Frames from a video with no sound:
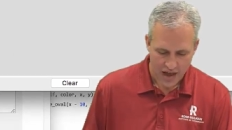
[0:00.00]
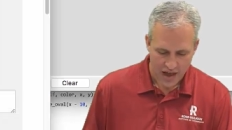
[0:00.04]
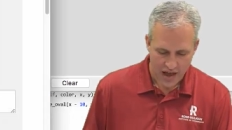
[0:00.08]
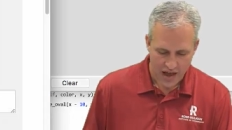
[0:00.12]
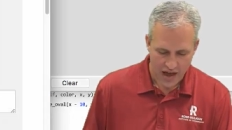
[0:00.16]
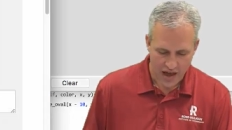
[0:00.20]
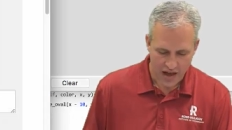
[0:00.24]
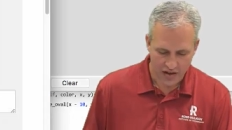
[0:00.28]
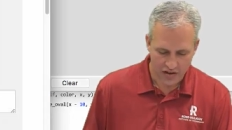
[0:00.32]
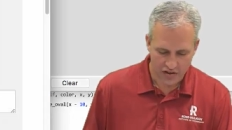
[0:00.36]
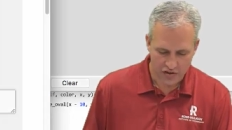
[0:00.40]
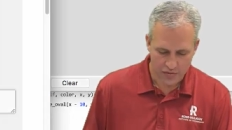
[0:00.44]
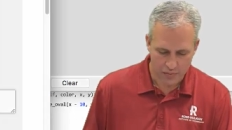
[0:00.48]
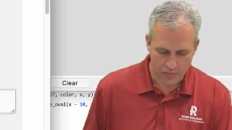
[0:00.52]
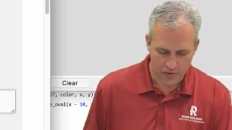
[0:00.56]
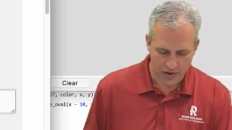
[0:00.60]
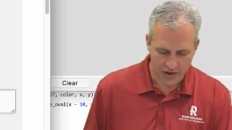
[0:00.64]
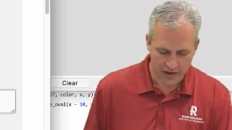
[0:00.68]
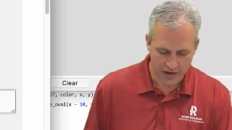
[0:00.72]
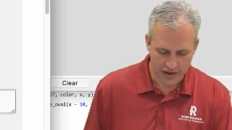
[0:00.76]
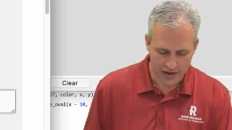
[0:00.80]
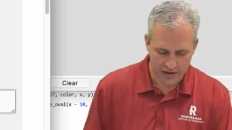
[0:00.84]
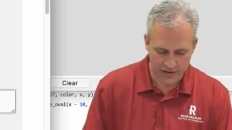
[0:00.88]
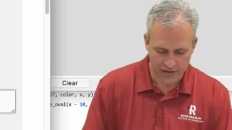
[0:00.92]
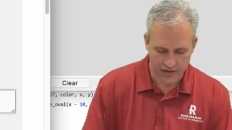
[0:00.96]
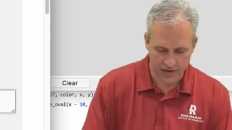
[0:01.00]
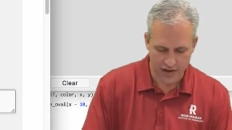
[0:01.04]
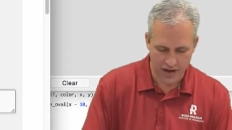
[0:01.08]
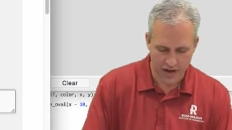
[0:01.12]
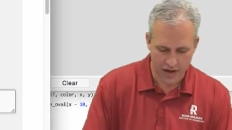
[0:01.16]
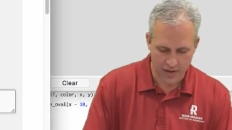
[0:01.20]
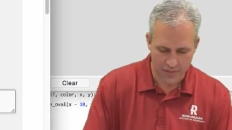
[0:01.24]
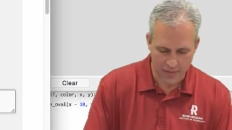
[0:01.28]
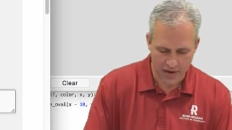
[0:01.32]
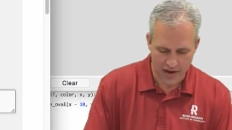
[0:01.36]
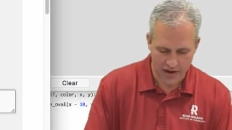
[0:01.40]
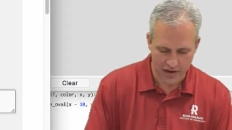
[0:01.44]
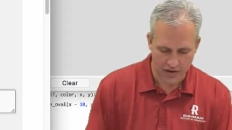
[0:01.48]
Uh, let's bring it
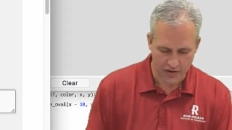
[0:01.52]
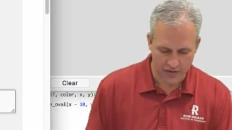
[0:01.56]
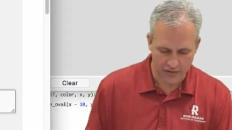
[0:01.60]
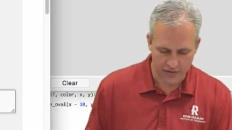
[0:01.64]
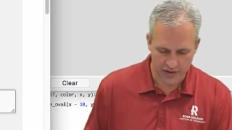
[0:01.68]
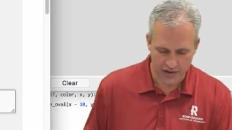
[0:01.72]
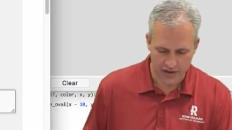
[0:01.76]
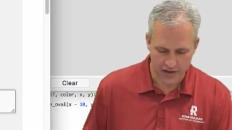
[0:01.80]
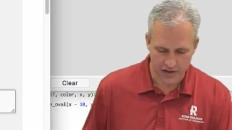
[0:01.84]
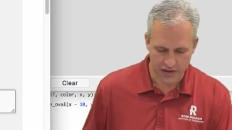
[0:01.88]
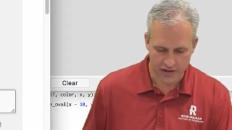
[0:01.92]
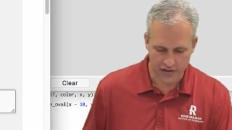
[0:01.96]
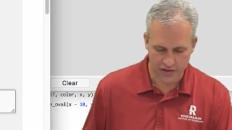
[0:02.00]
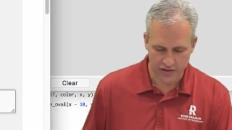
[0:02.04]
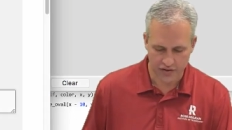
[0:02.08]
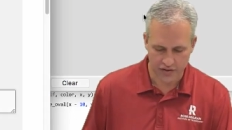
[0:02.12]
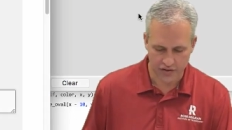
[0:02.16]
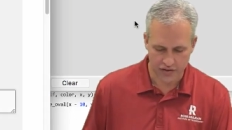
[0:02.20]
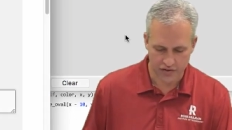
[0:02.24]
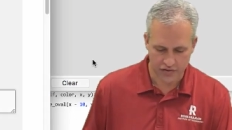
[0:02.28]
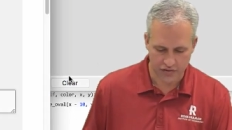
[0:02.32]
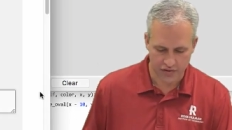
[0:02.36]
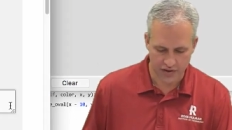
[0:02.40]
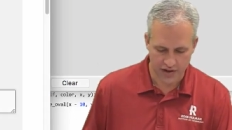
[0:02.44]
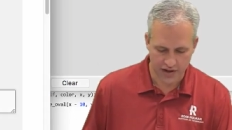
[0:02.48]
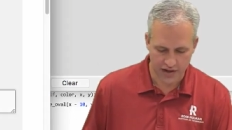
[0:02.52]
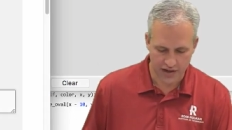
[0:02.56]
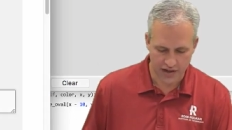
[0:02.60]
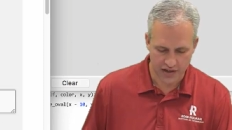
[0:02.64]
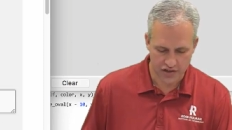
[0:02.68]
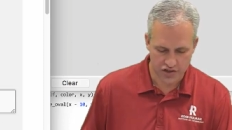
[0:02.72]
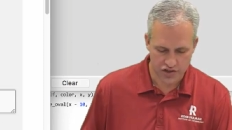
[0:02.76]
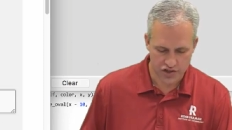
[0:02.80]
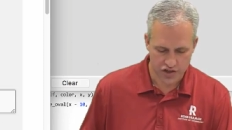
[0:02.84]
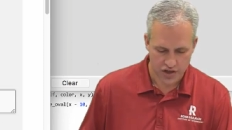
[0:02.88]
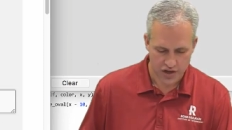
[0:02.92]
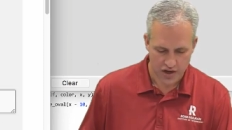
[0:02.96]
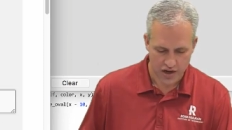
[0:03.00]
uh, back over here into this
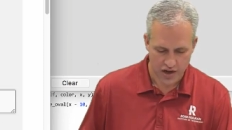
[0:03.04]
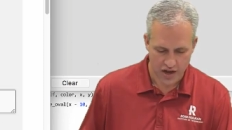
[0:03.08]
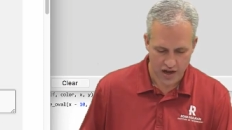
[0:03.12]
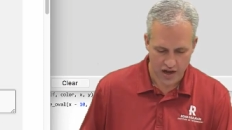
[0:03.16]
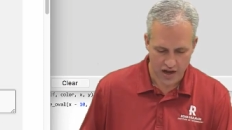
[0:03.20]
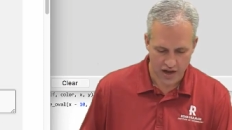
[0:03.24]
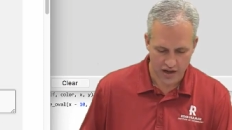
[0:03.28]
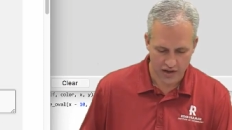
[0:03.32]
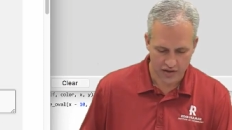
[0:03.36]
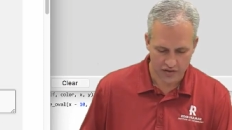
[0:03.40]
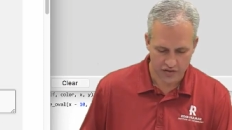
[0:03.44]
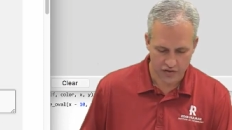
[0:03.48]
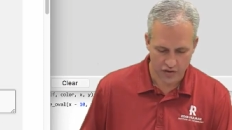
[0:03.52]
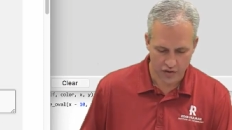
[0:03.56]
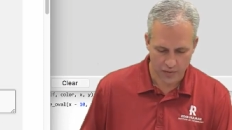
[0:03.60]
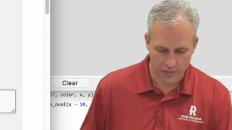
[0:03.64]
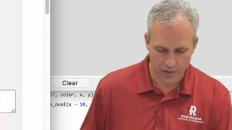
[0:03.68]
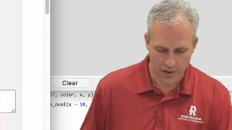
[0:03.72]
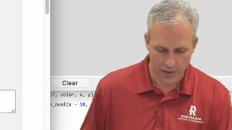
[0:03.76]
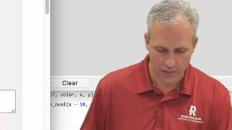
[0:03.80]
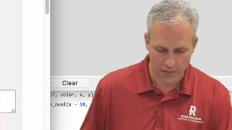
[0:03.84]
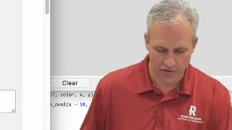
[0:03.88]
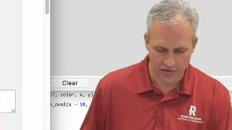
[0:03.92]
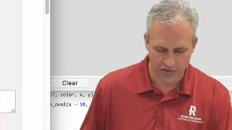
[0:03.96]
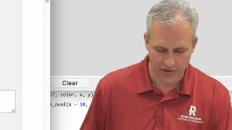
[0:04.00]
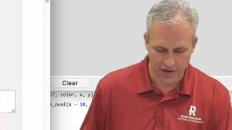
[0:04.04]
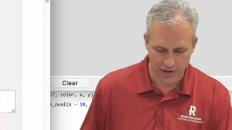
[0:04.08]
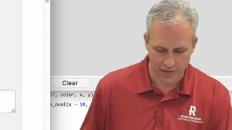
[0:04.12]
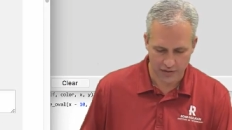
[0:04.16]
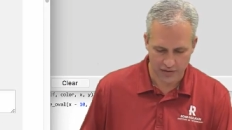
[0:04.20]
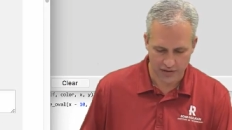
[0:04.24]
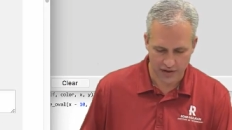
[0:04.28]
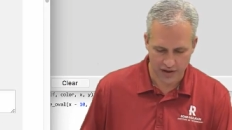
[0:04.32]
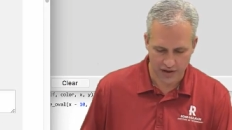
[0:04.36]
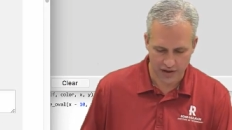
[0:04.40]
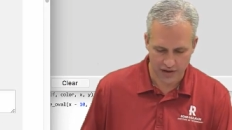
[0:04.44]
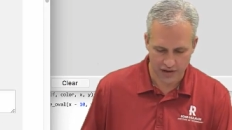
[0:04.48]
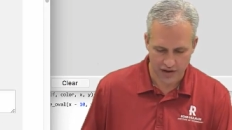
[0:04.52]
range, uh, and so I'll publish that
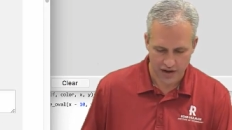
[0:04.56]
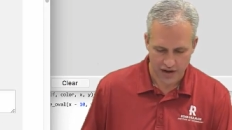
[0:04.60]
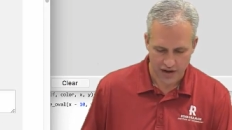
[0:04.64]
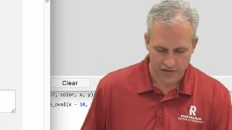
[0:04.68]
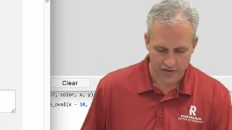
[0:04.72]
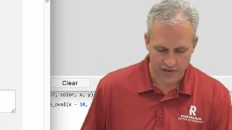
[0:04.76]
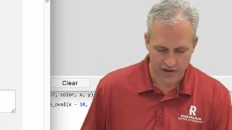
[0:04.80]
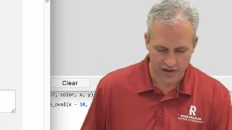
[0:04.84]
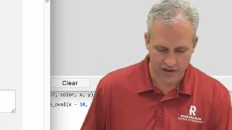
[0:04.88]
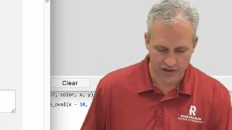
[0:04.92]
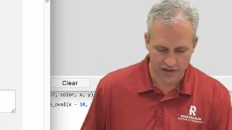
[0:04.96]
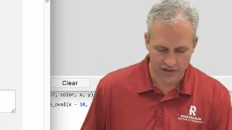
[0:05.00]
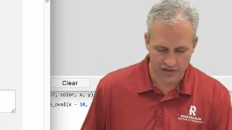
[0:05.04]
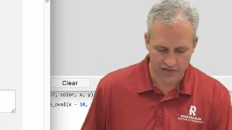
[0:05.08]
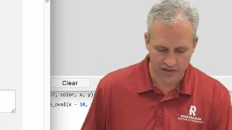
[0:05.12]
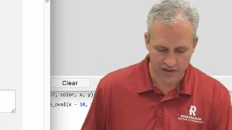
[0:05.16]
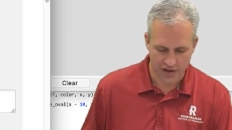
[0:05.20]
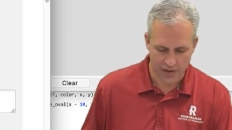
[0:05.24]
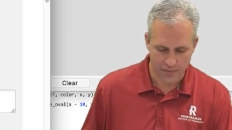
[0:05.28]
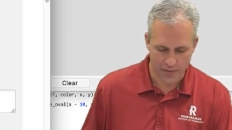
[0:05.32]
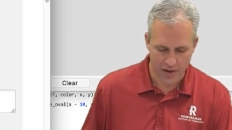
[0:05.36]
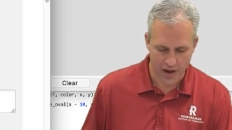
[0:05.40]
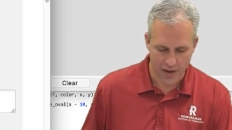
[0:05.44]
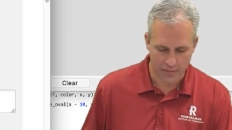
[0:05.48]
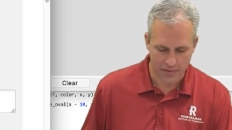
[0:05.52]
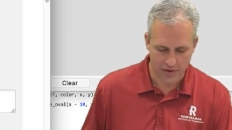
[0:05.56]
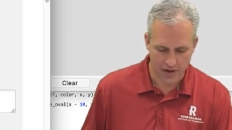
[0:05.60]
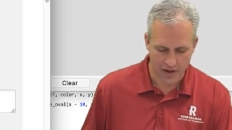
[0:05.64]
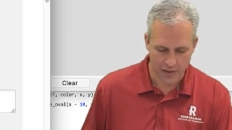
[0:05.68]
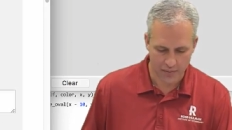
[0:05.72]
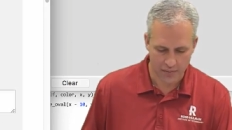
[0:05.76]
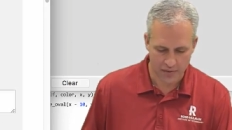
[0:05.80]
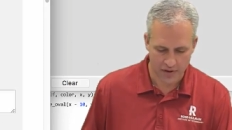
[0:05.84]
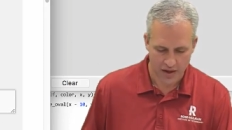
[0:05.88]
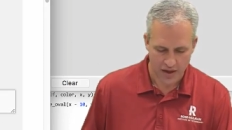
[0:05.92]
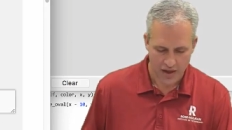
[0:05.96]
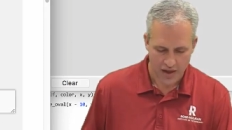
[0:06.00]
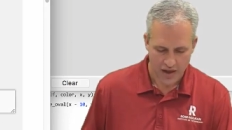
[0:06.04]
one there. There you can see it popped
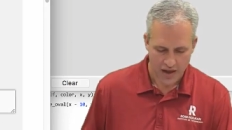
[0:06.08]
up.